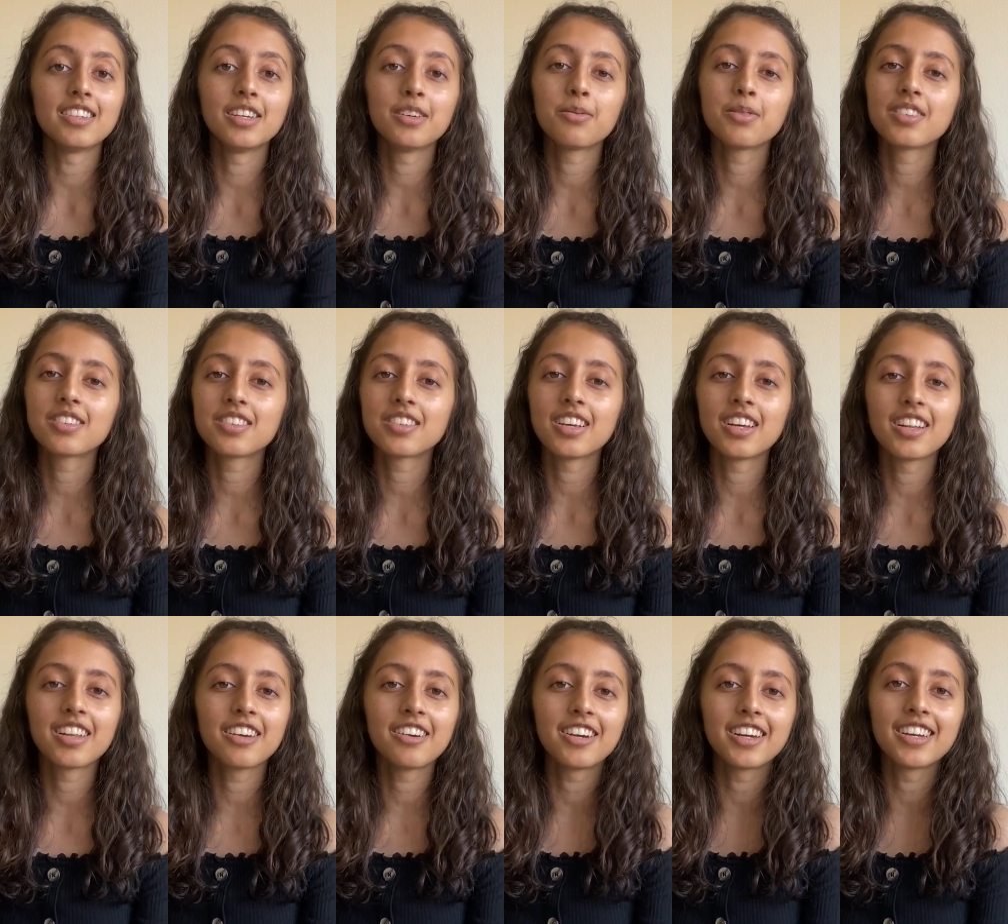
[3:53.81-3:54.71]
it was
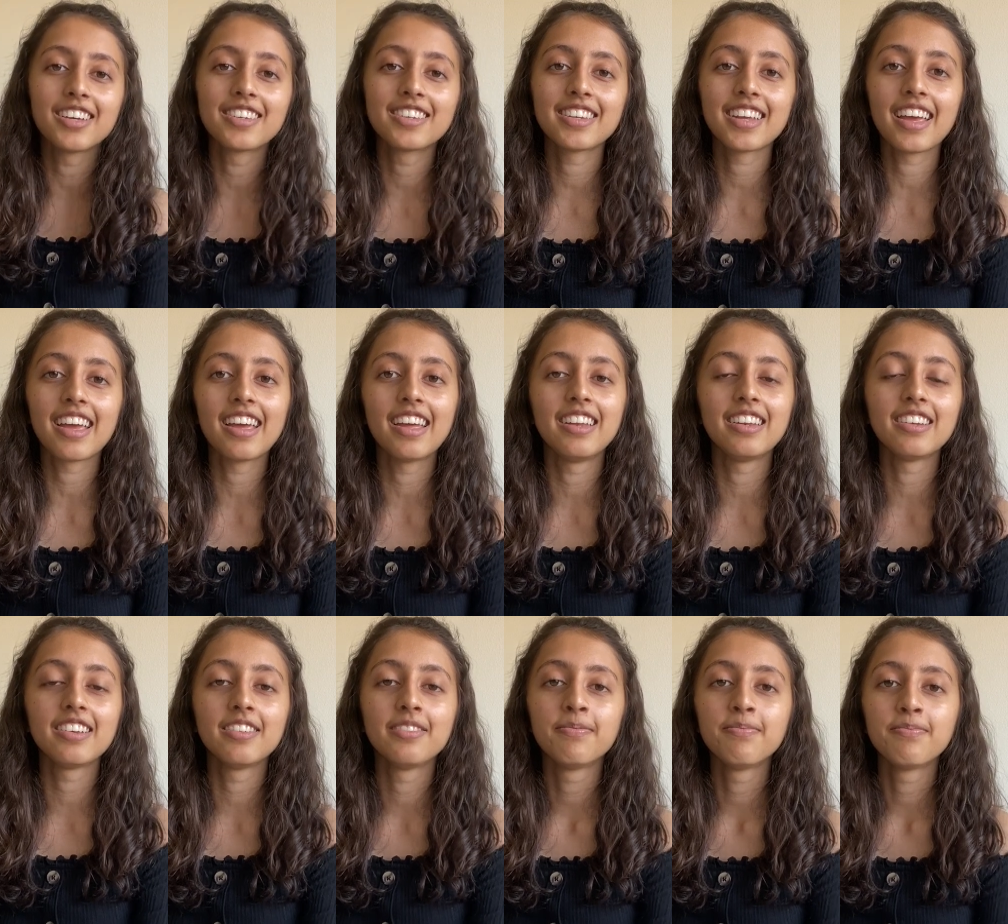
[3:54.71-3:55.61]
hilarious
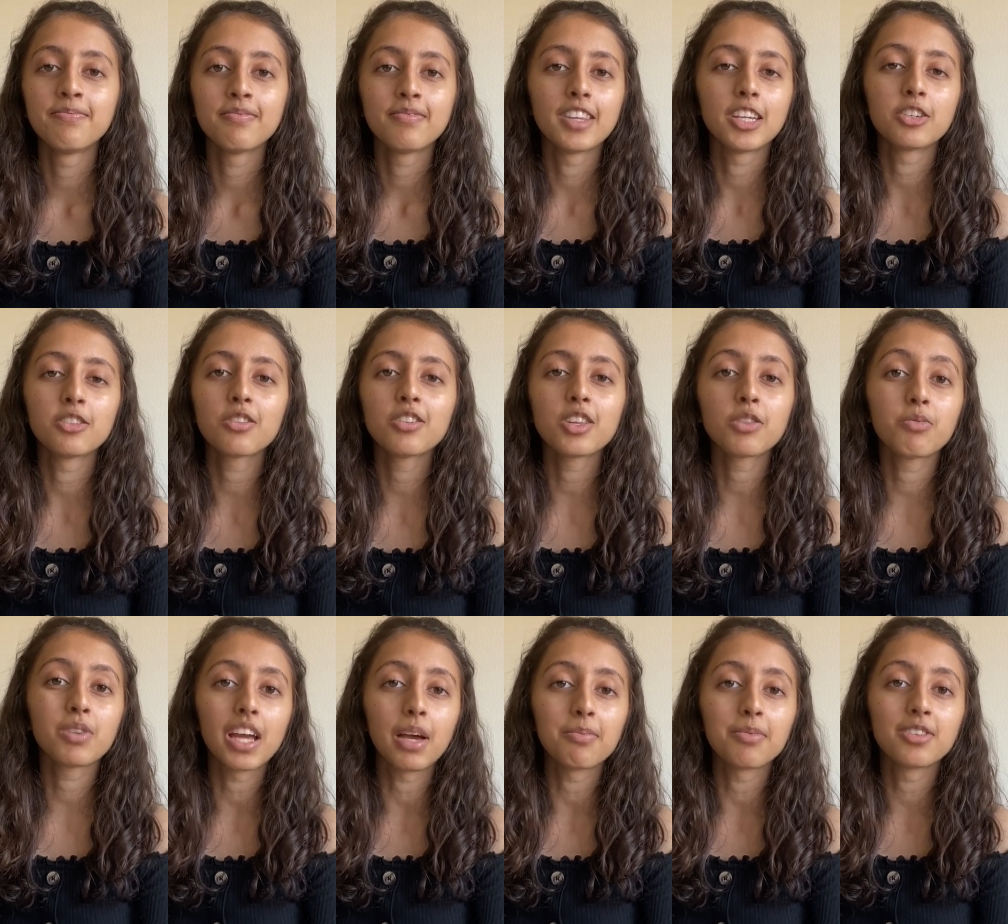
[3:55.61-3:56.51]
and there's only
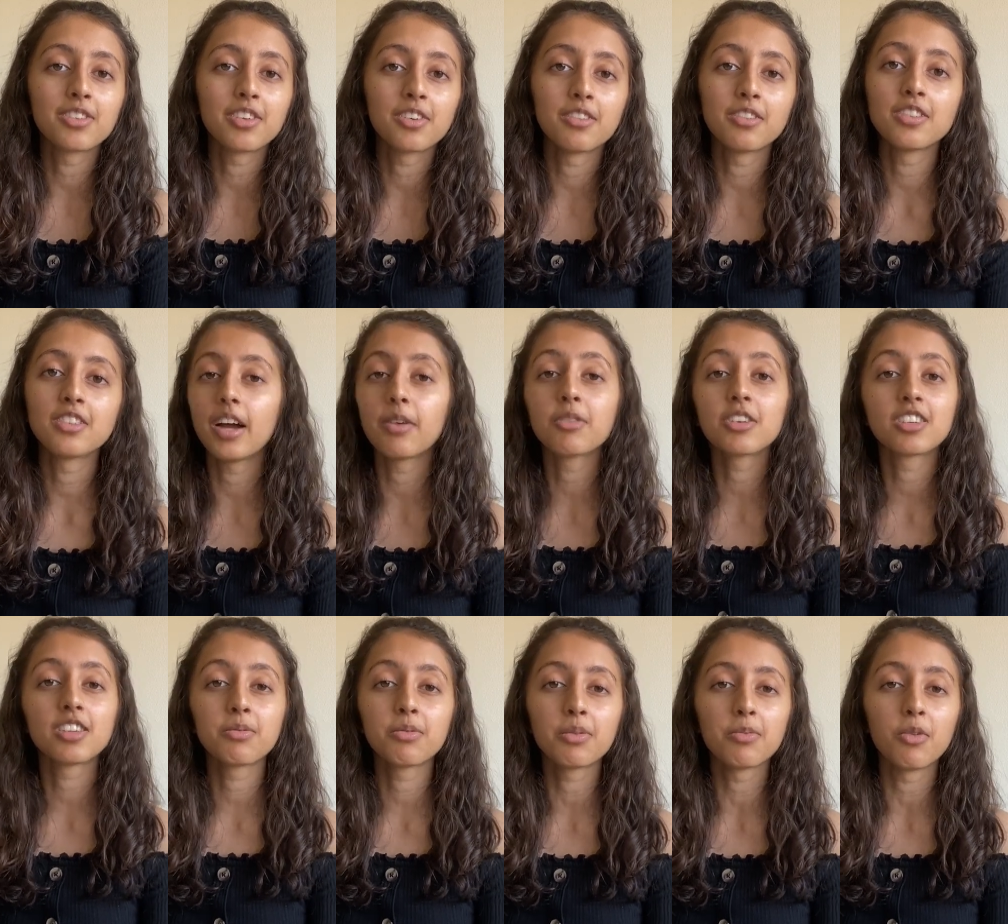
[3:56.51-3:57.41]
three episodes. I wish
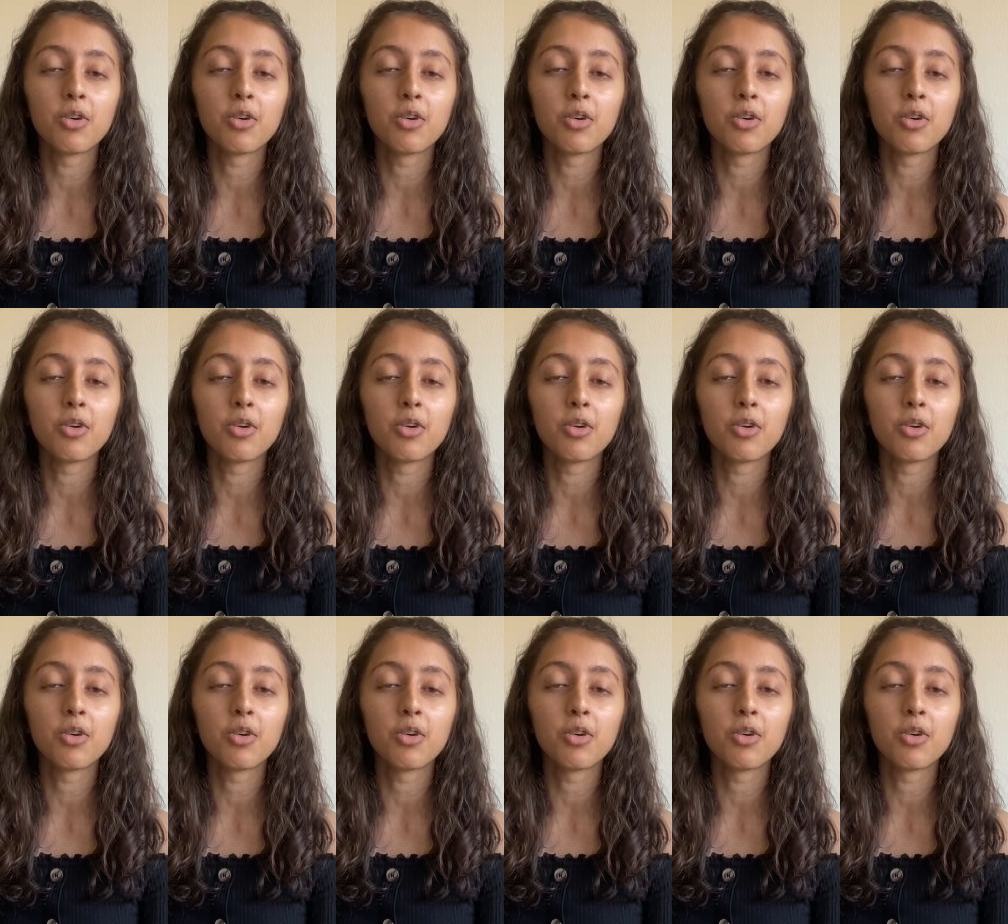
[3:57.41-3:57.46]
there were